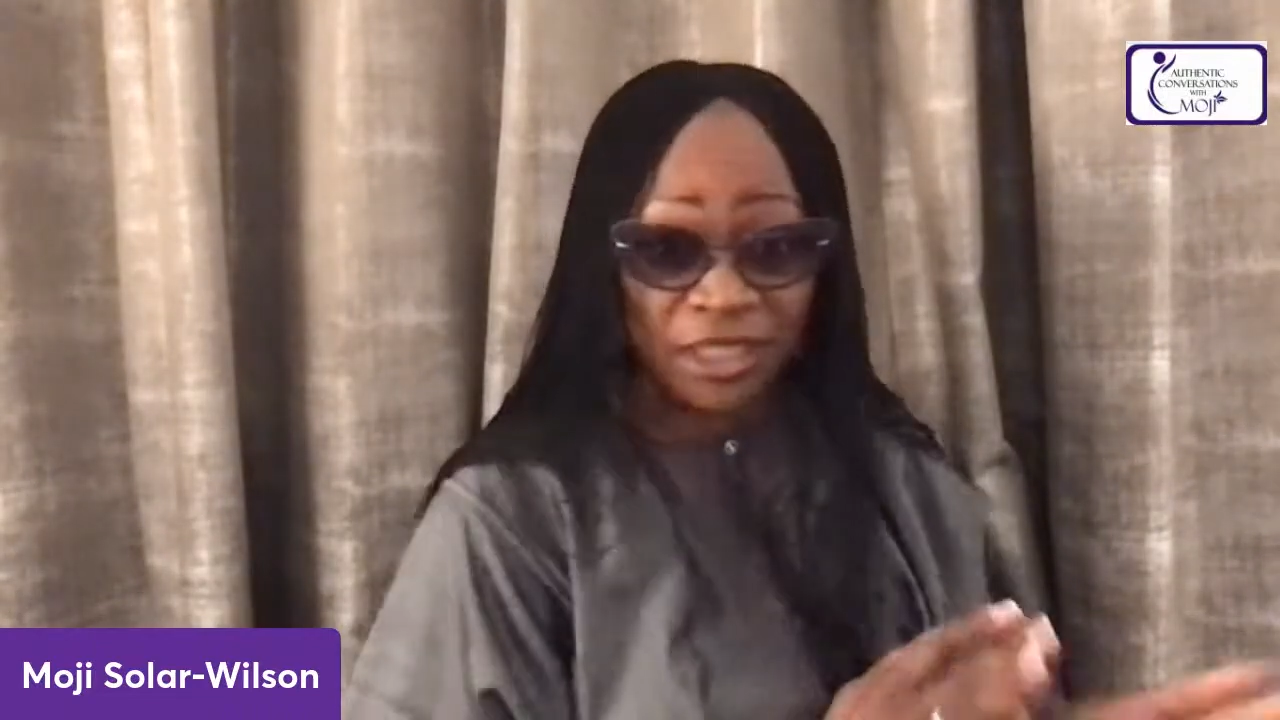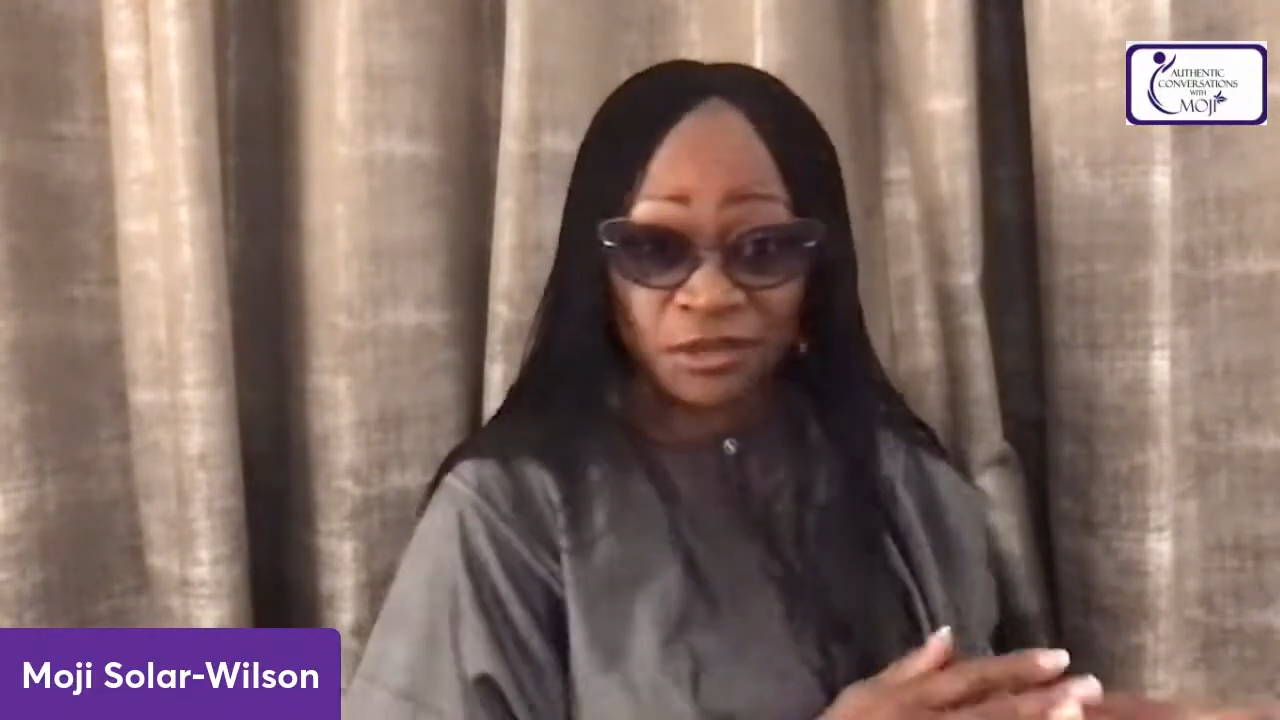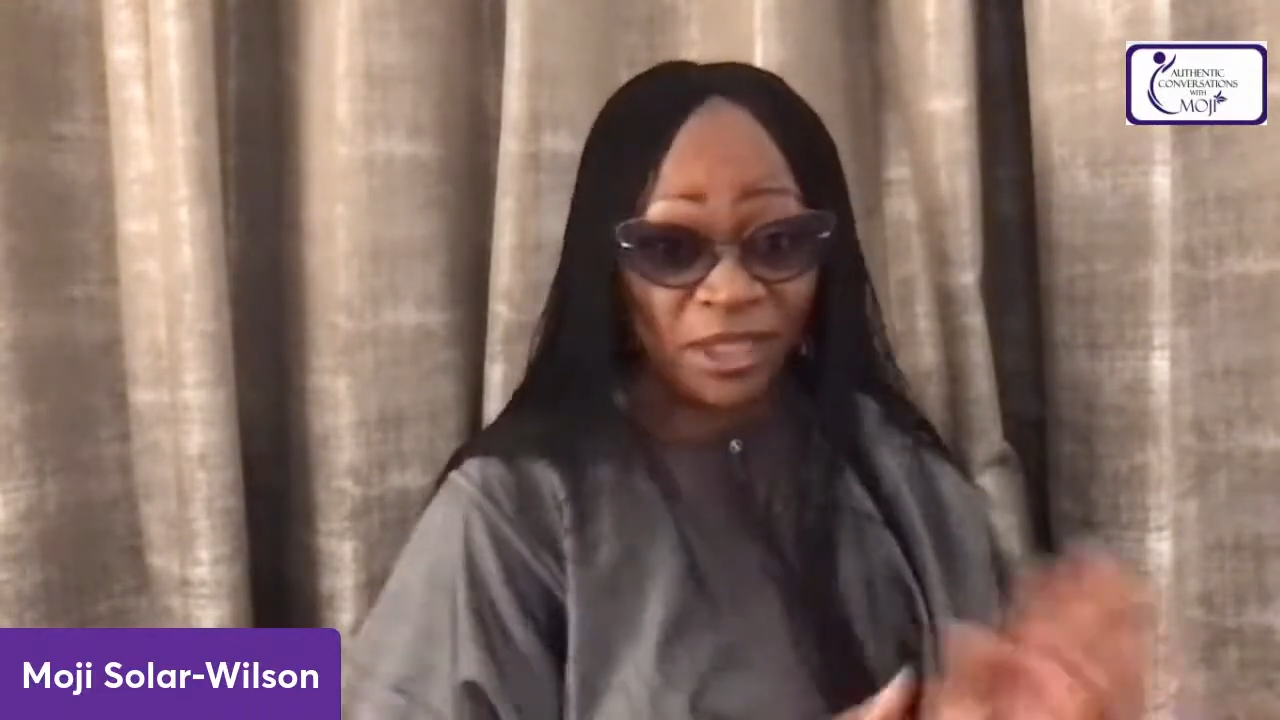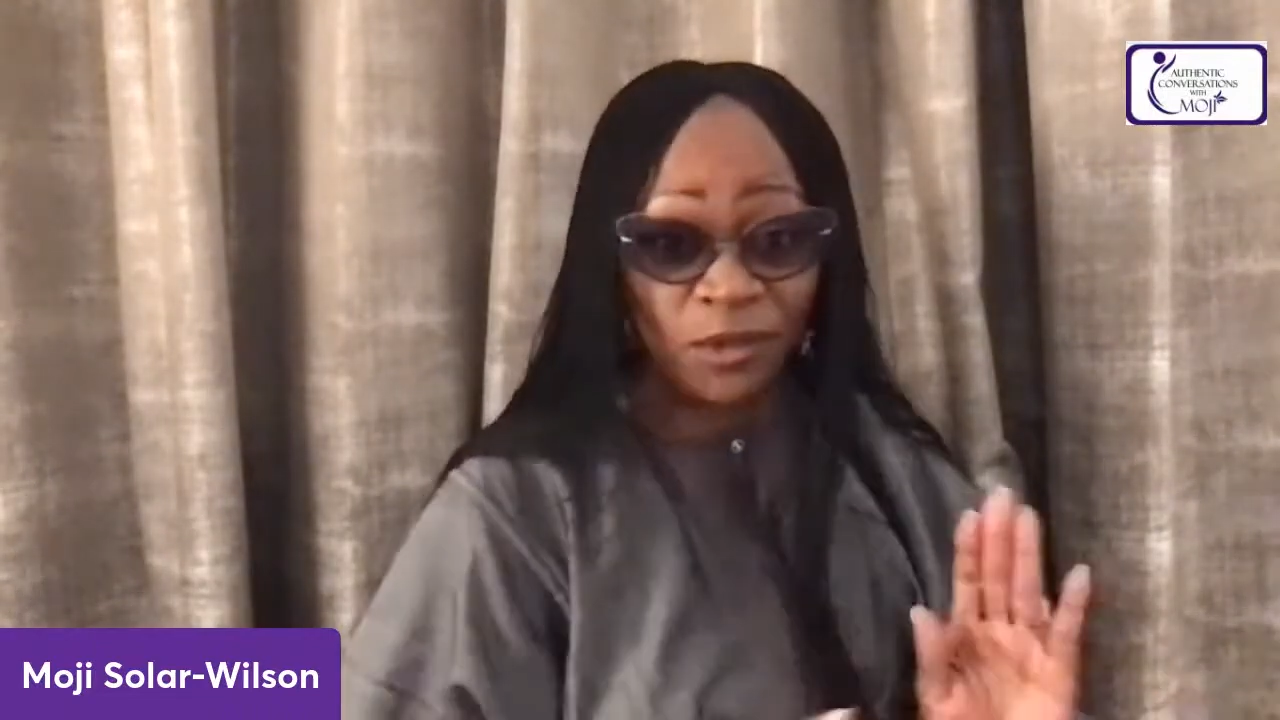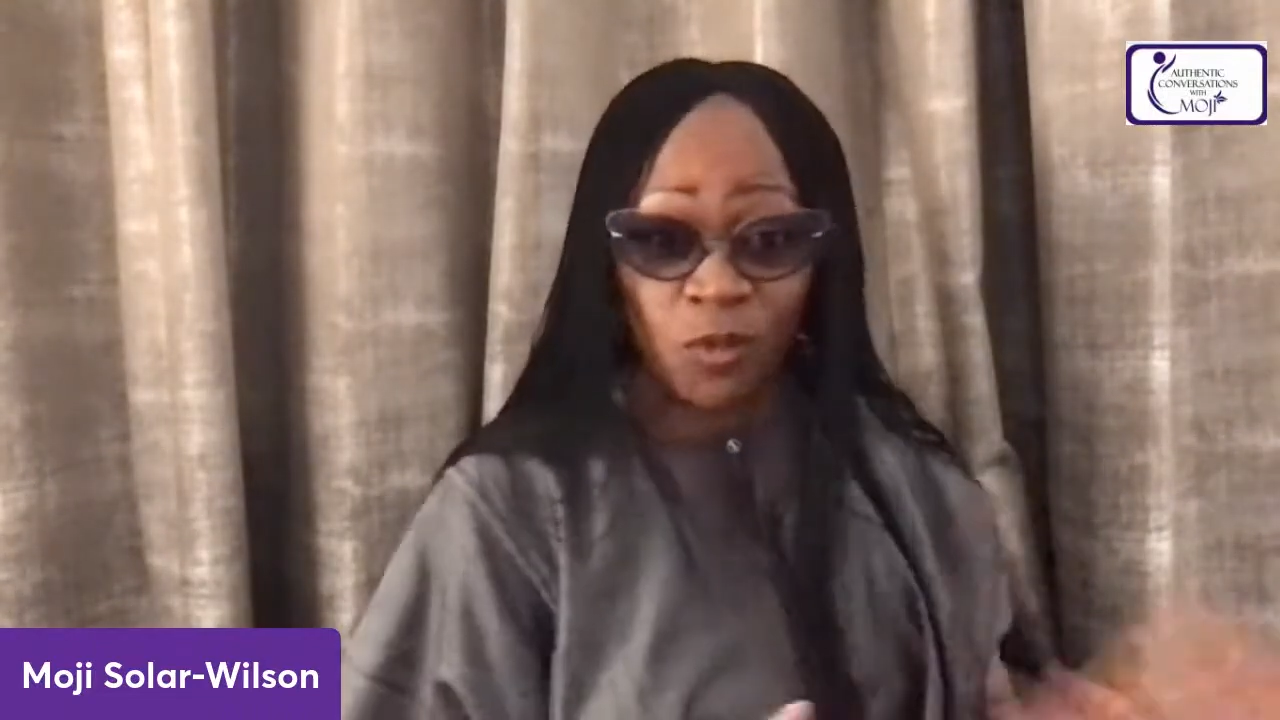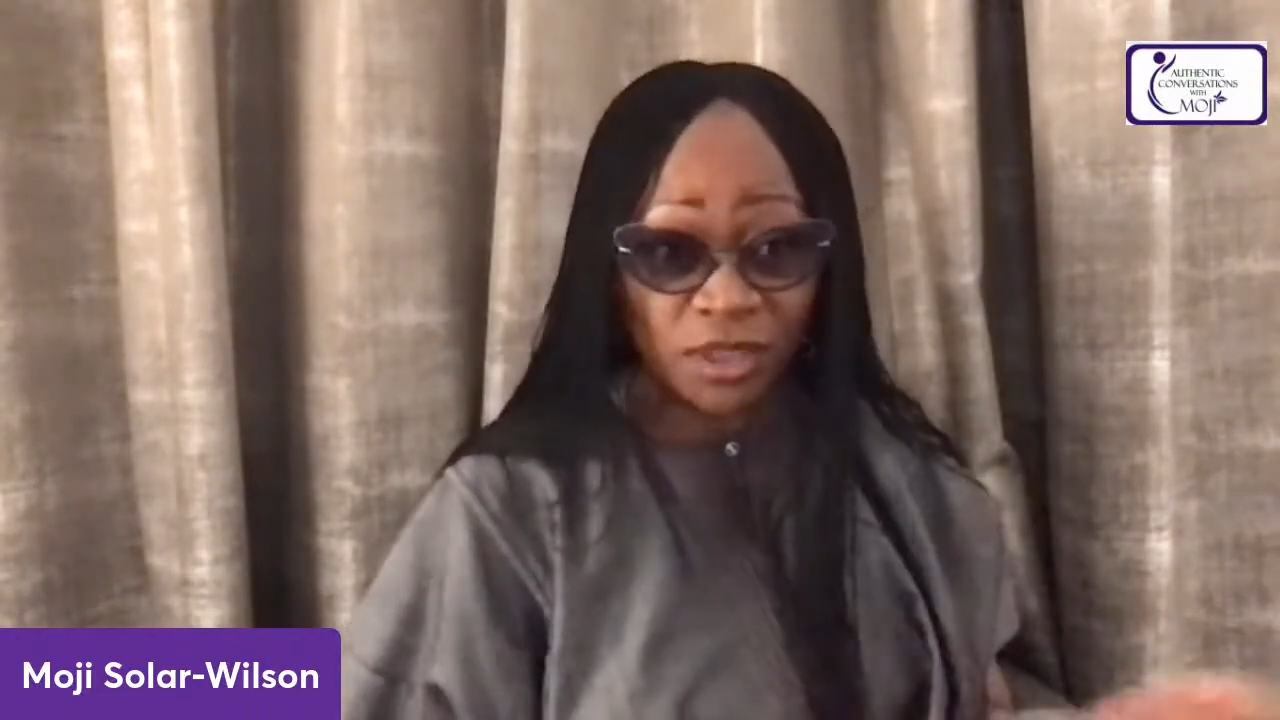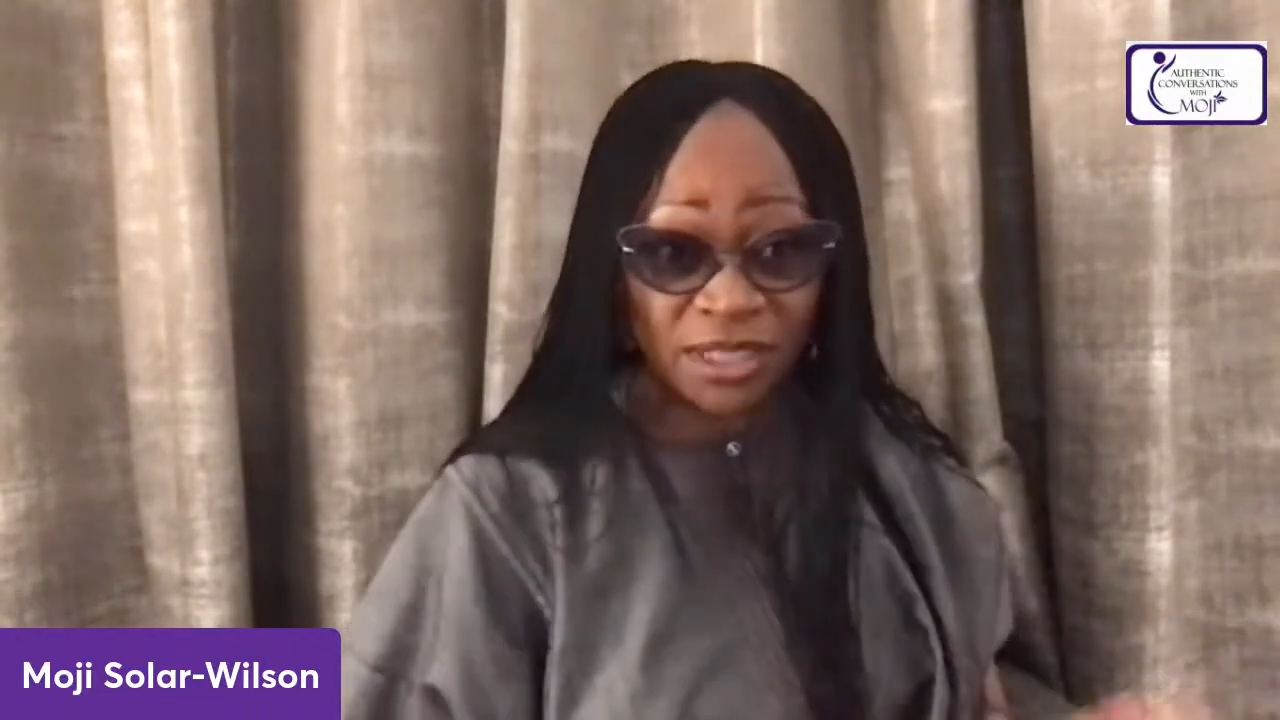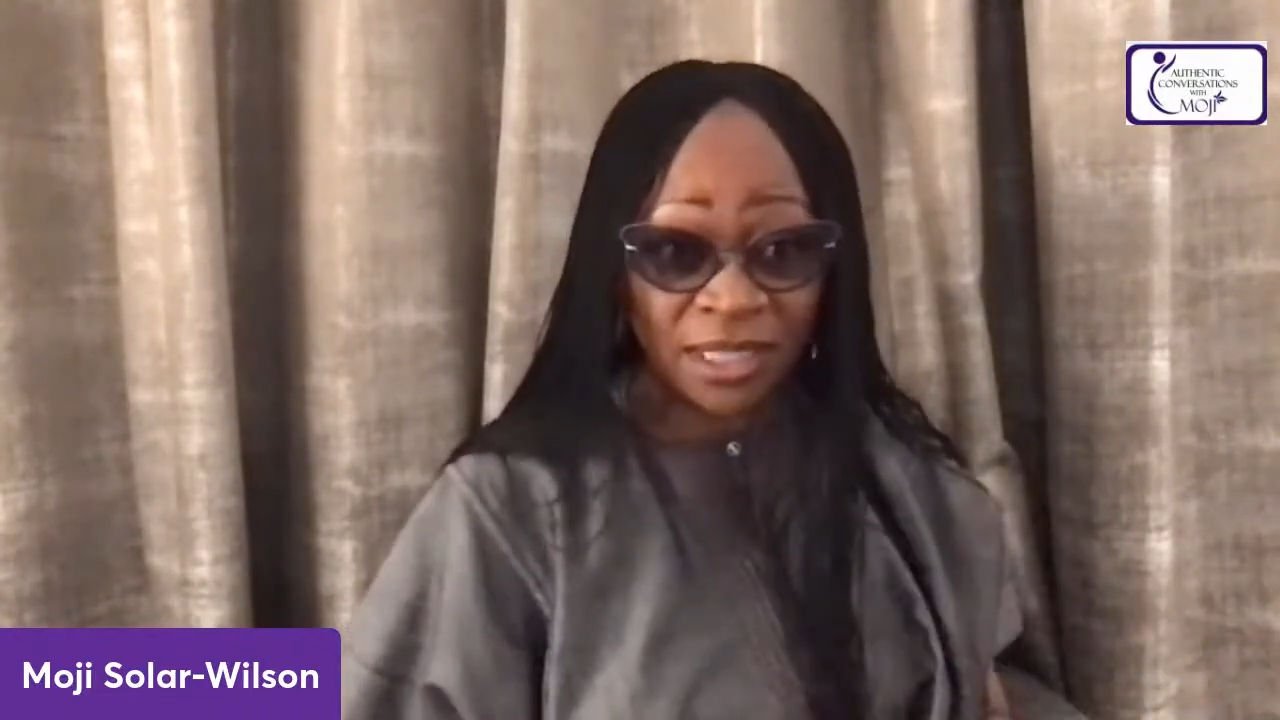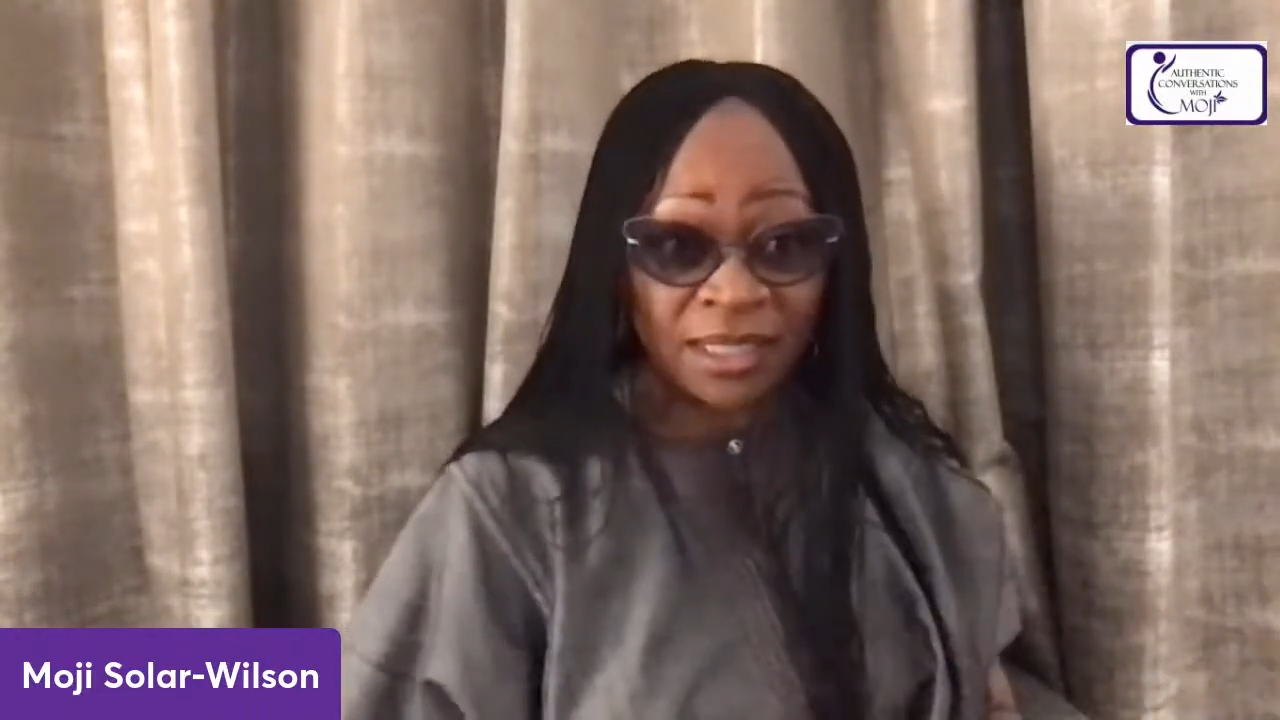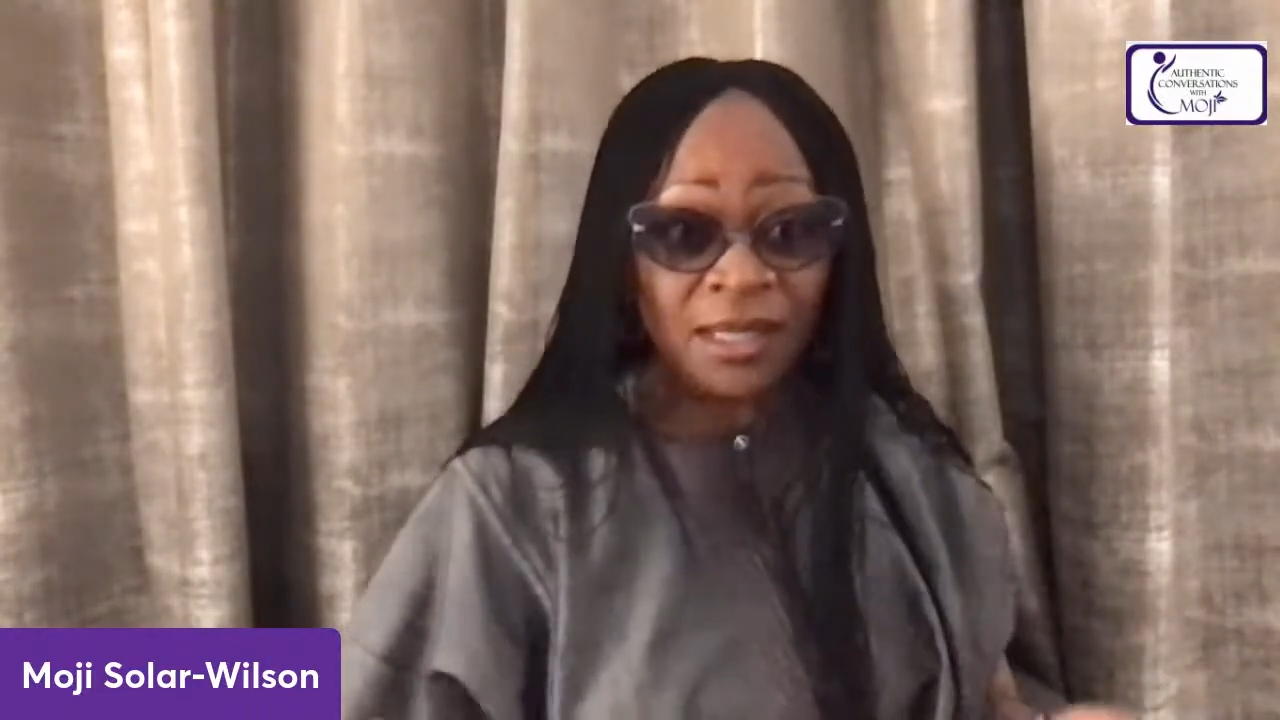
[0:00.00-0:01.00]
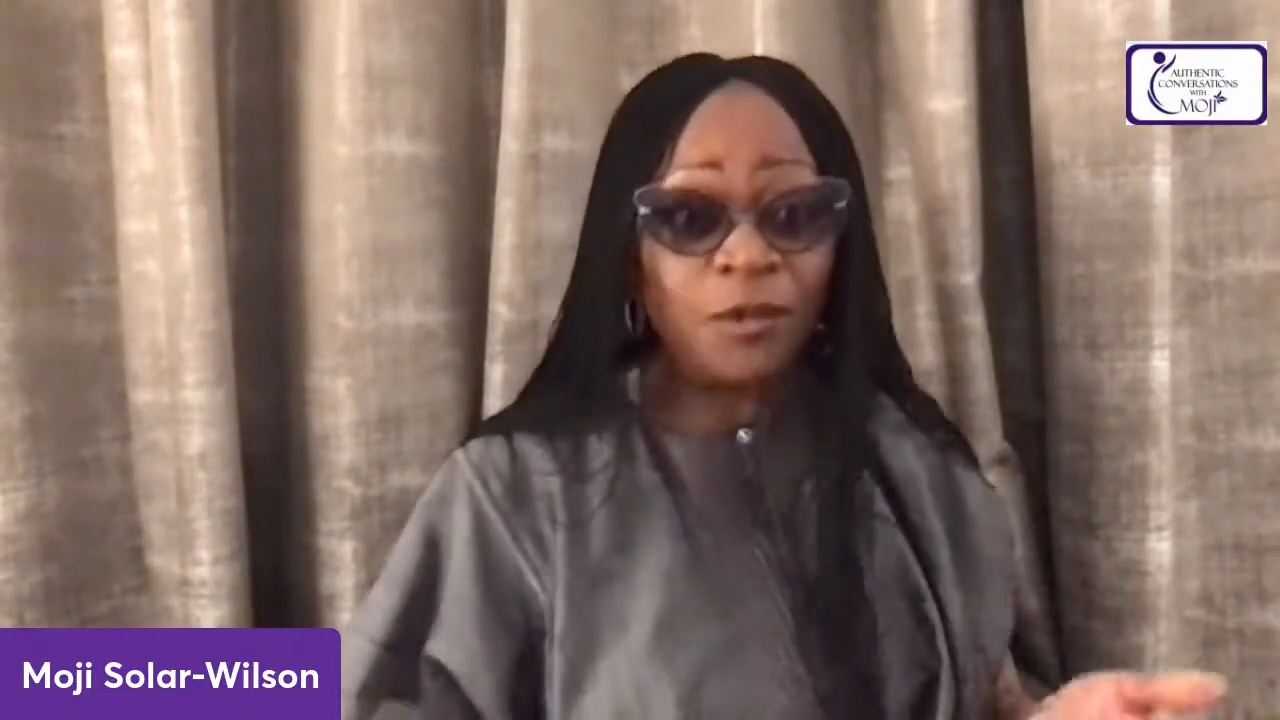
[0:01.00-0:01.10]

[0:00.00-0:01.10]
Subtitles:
drink water.